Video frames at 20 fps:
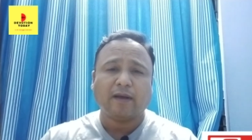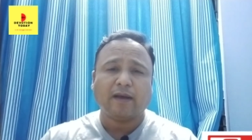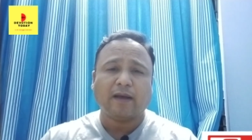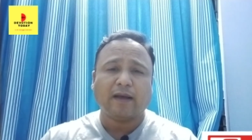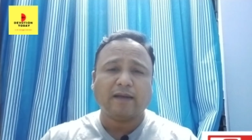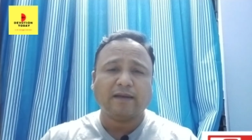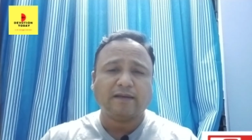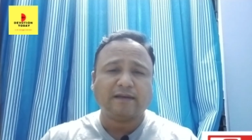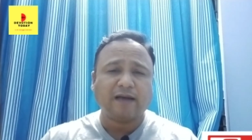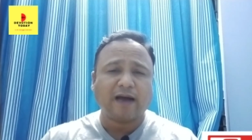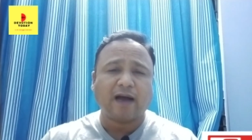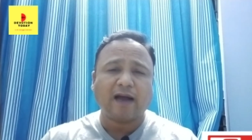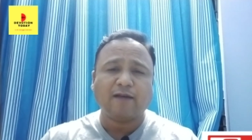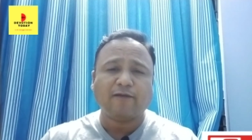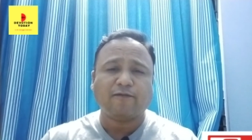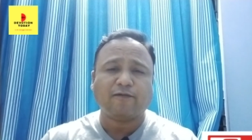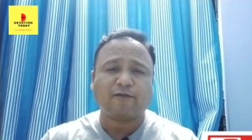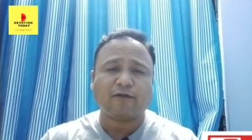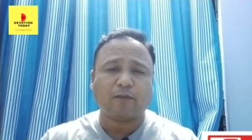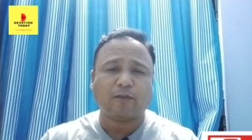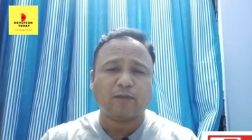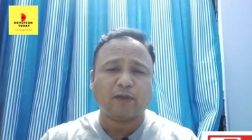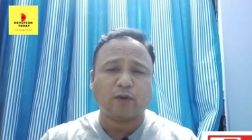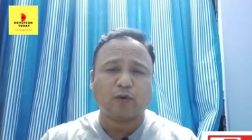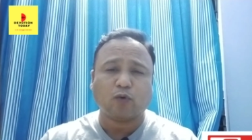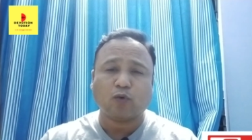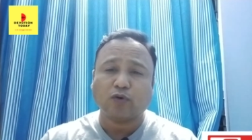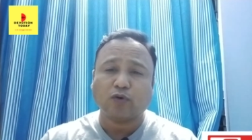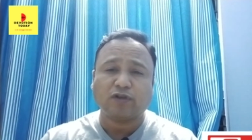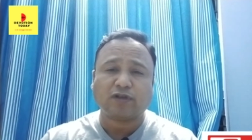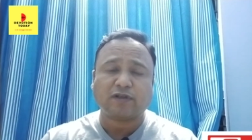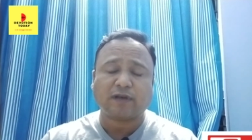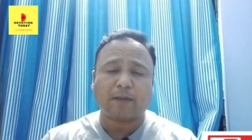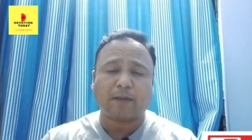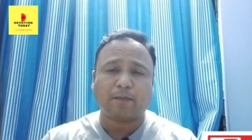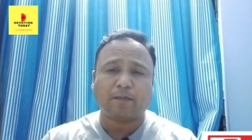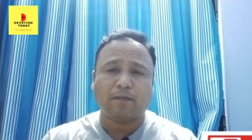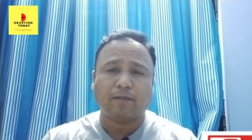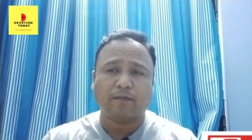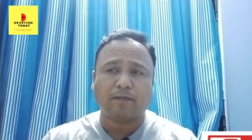and die from the roots
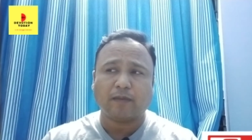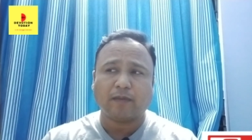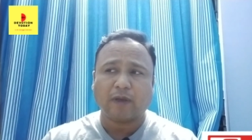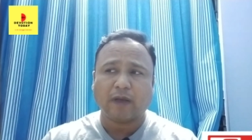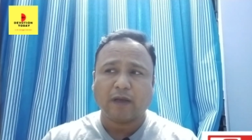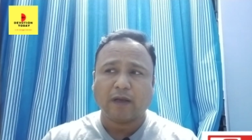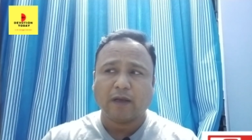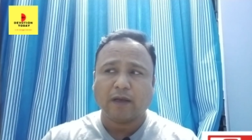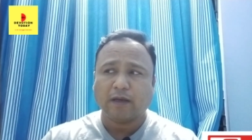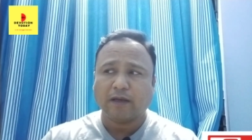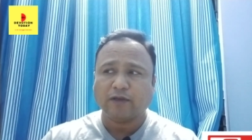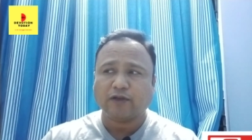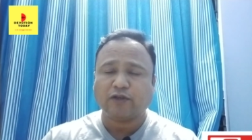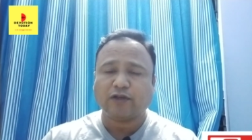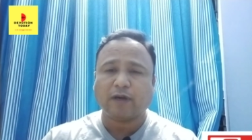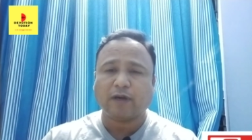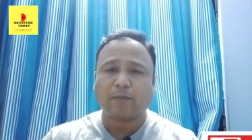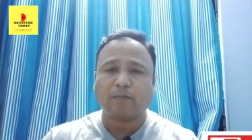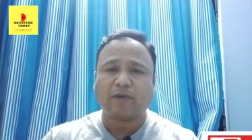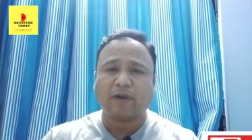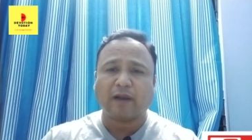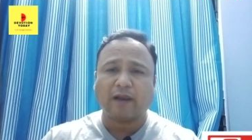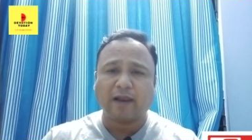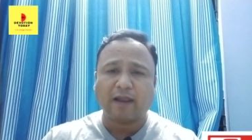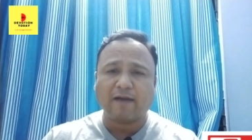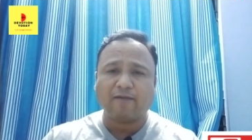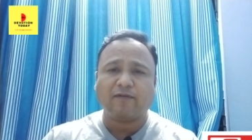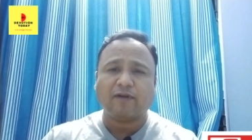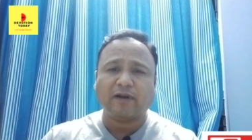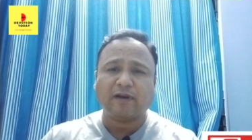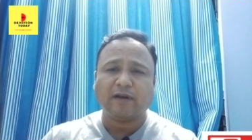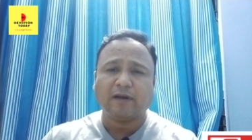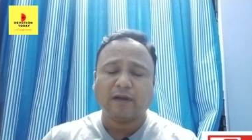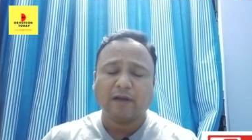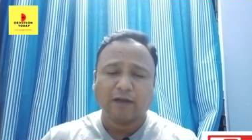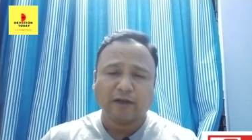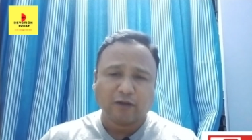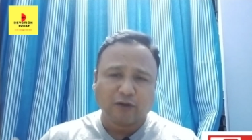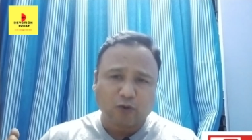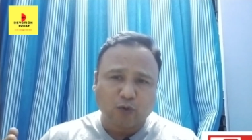up. In chapter 11,
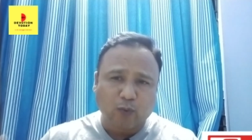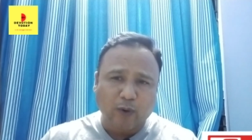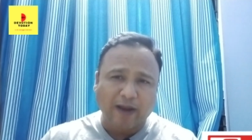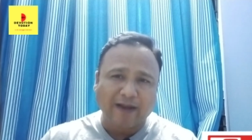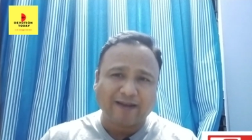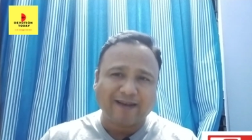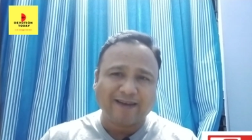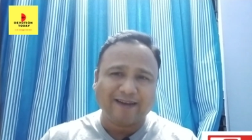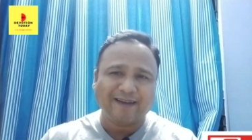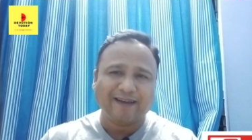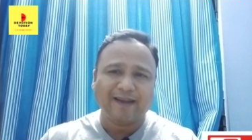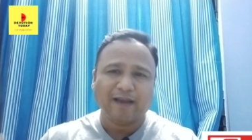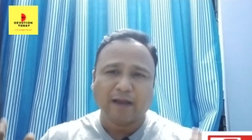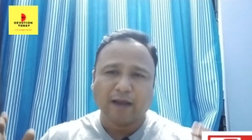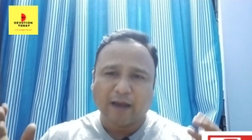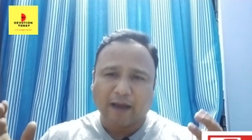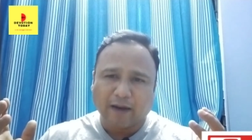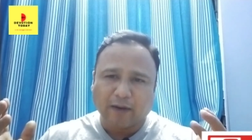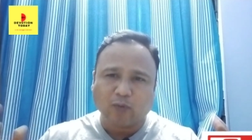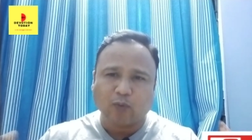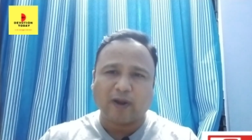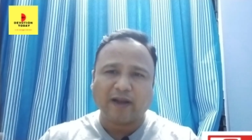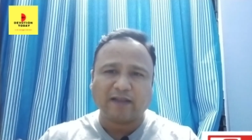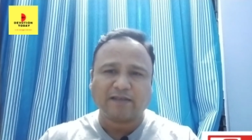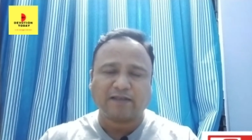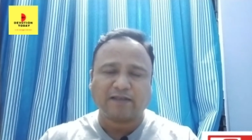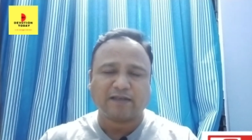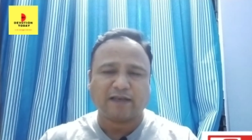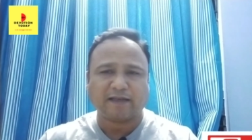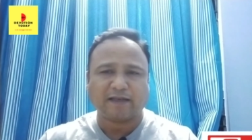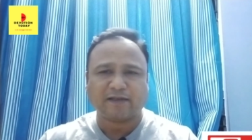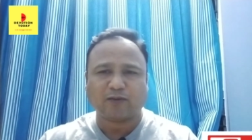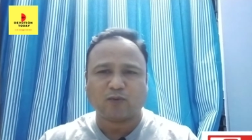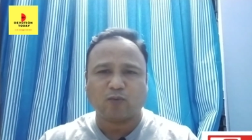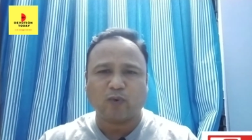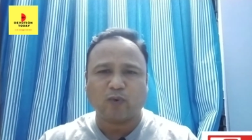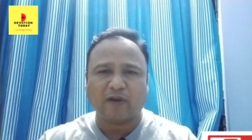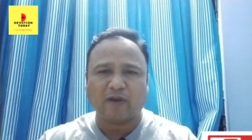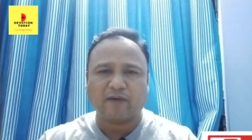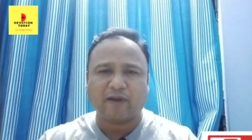20 and 26,
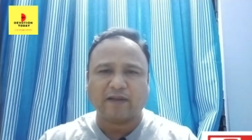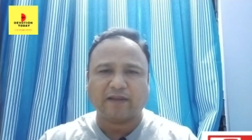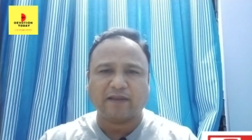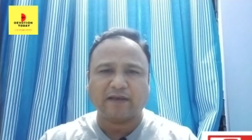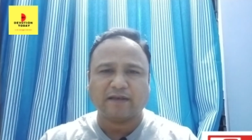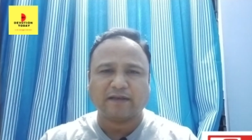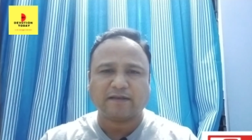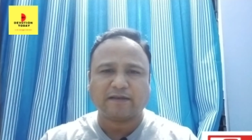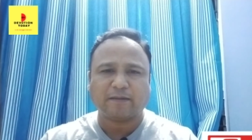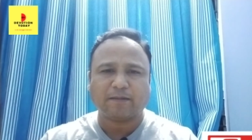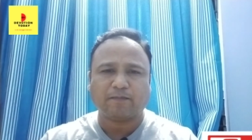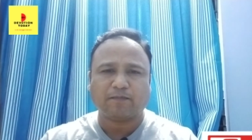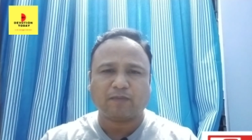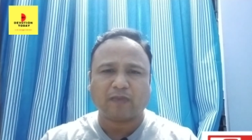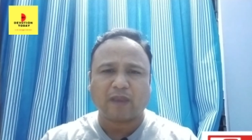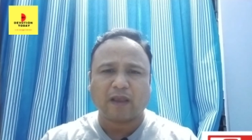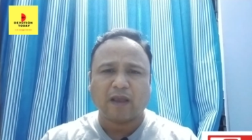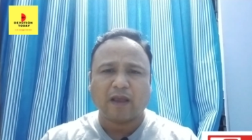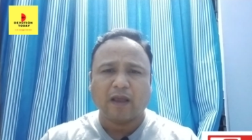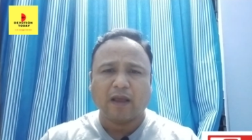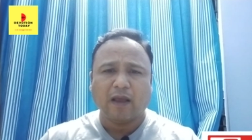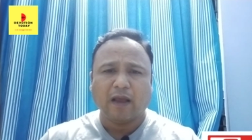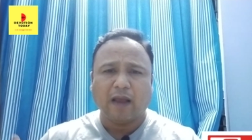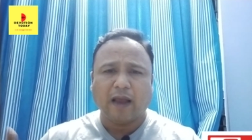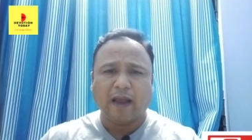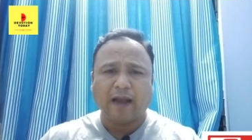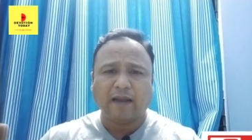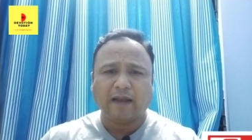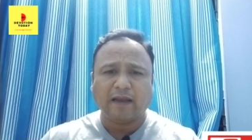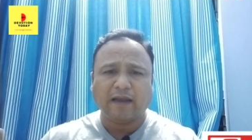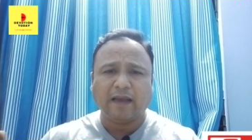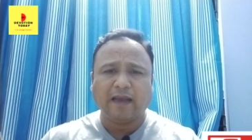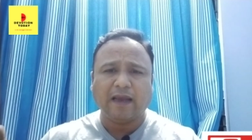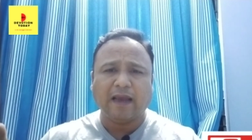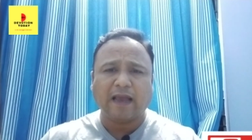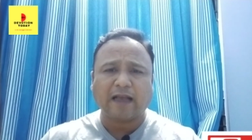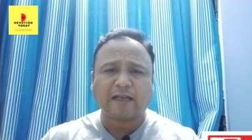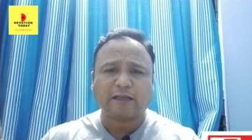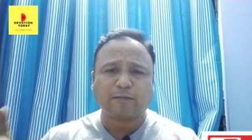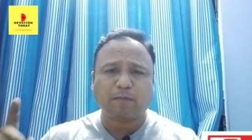we read this. And
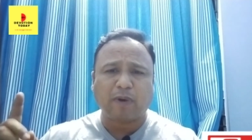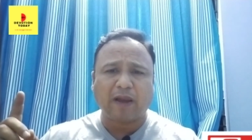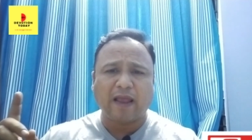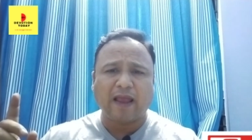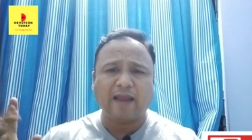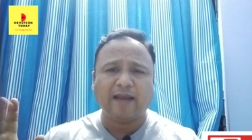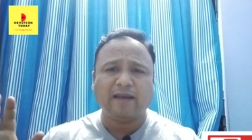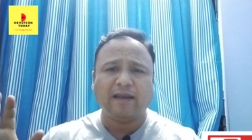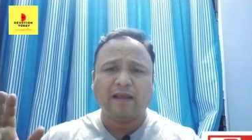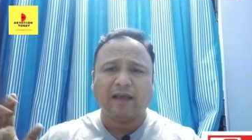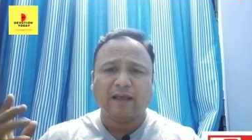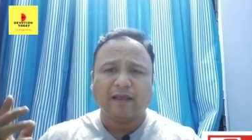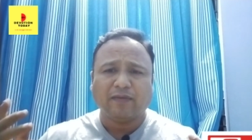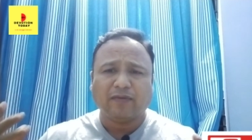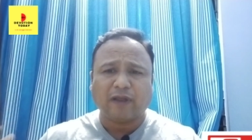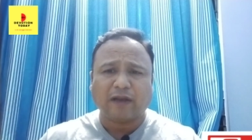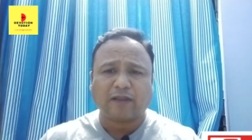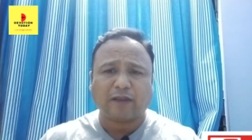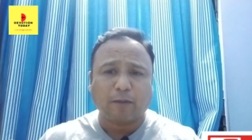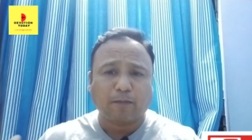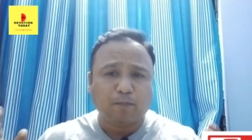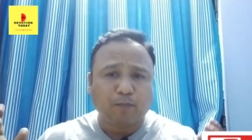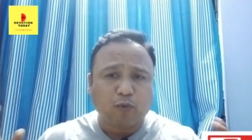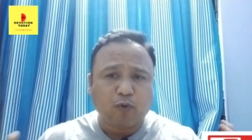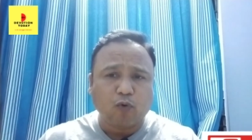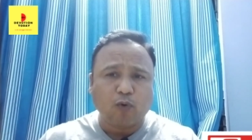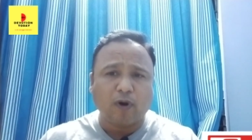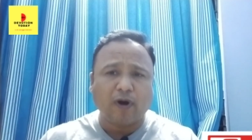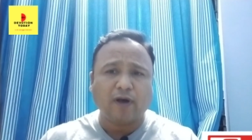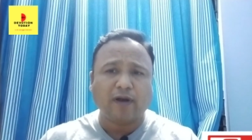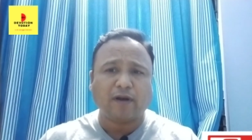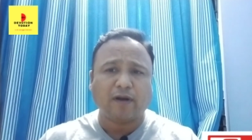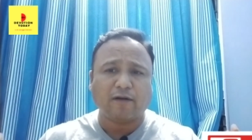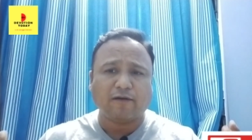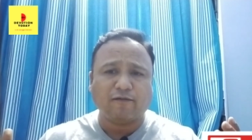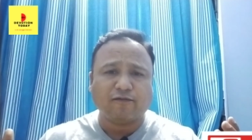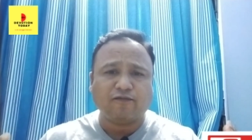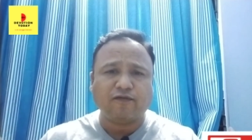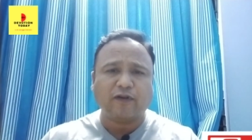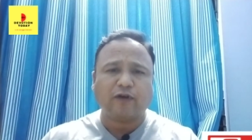he explained that the poor
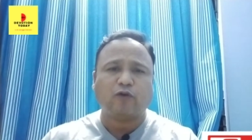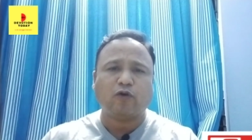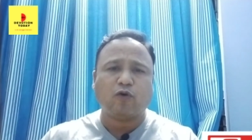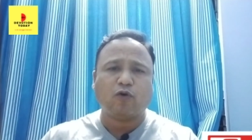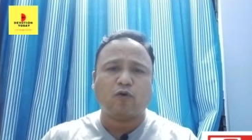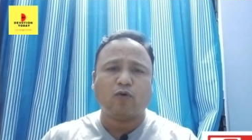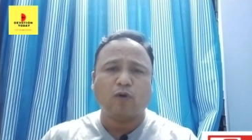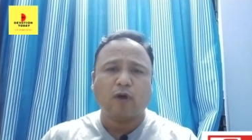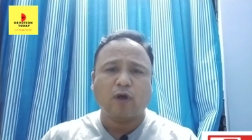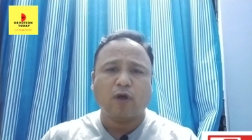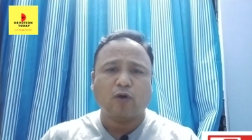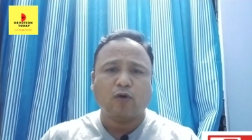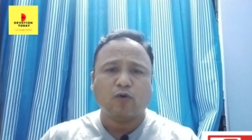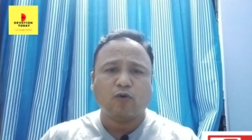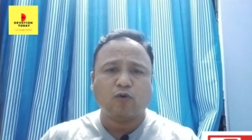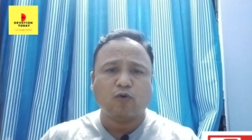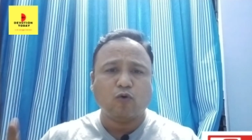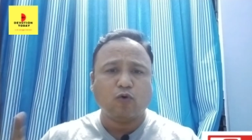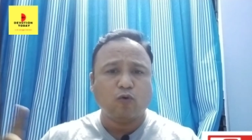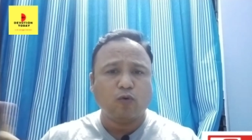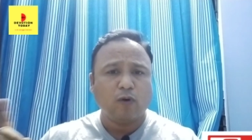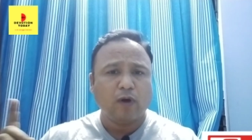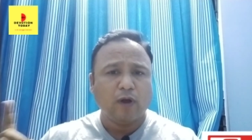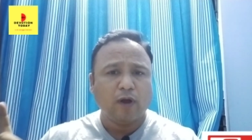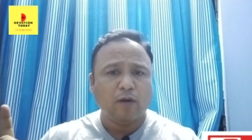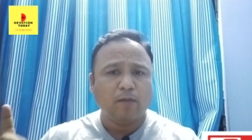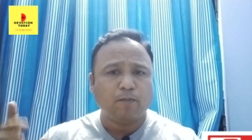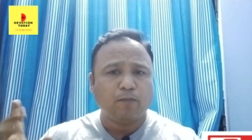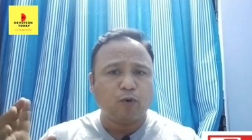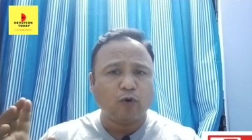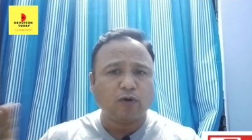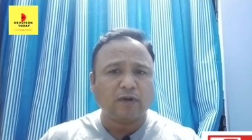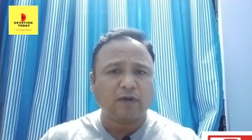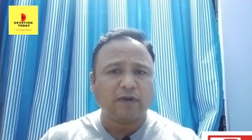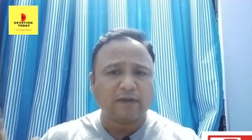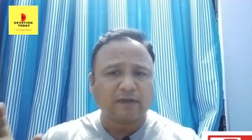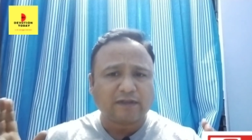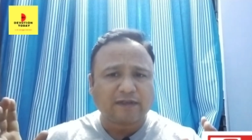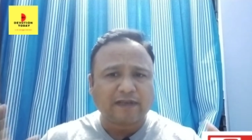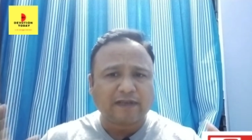widow who
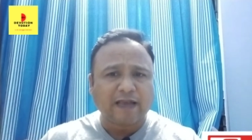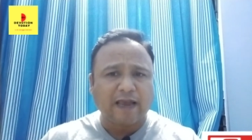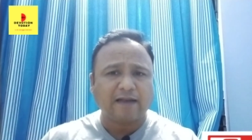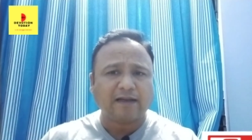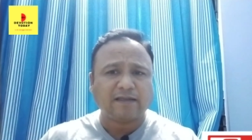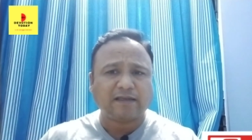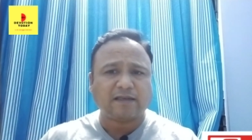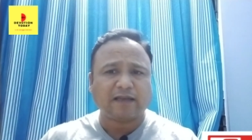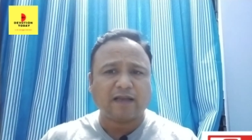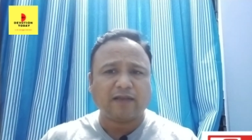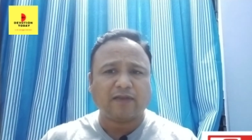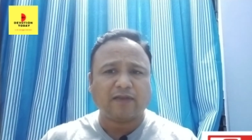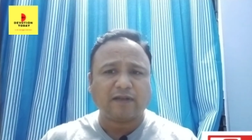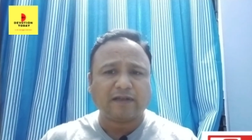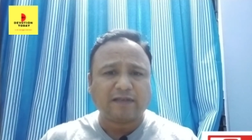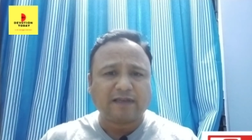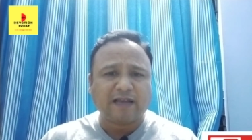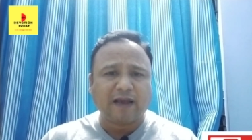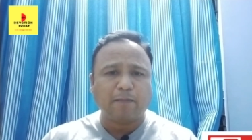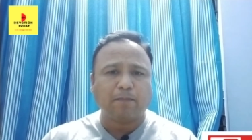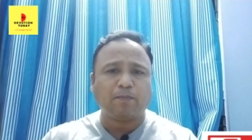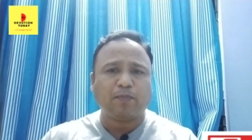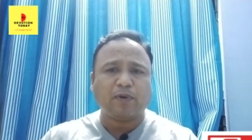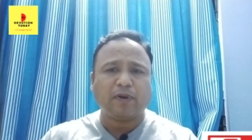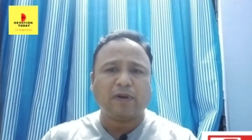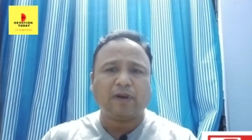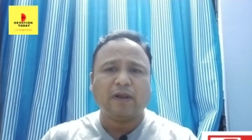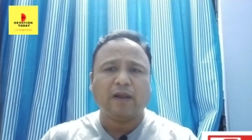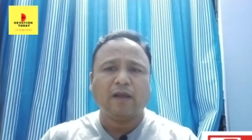put cents in the temple